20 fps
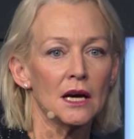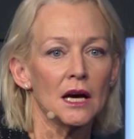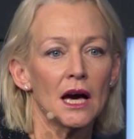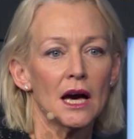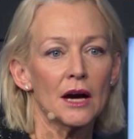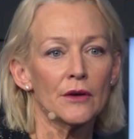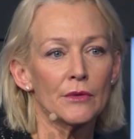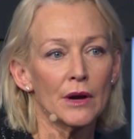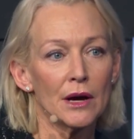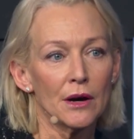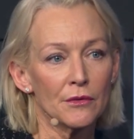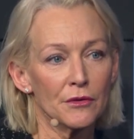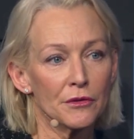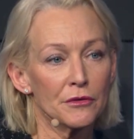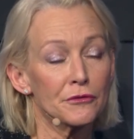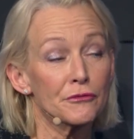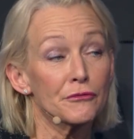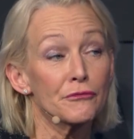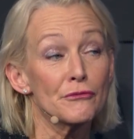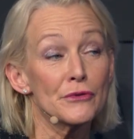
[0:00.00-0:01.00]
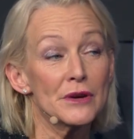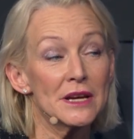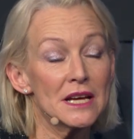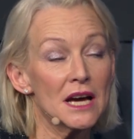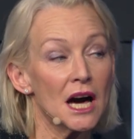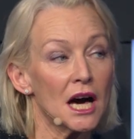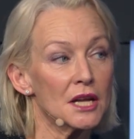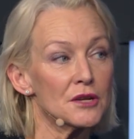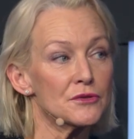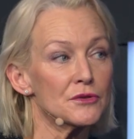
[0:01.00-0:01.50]
around
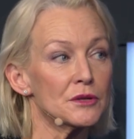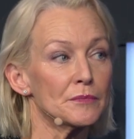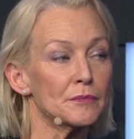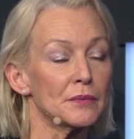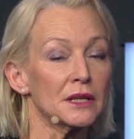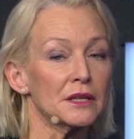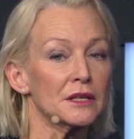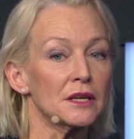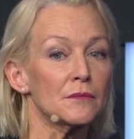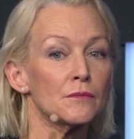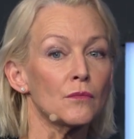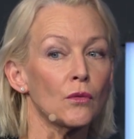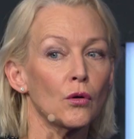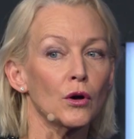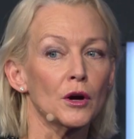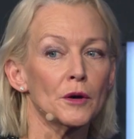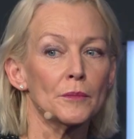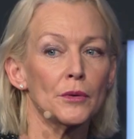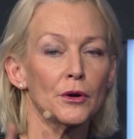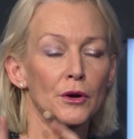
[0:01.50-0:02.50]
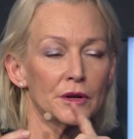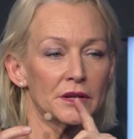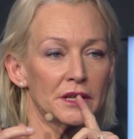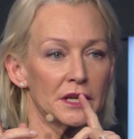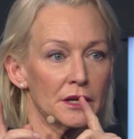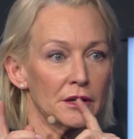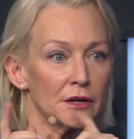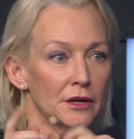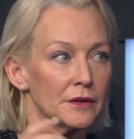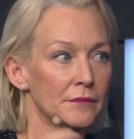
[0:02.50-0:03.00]
300 billion more per
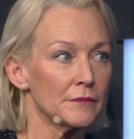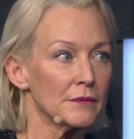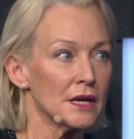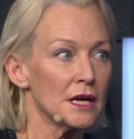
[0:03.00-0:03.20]
year.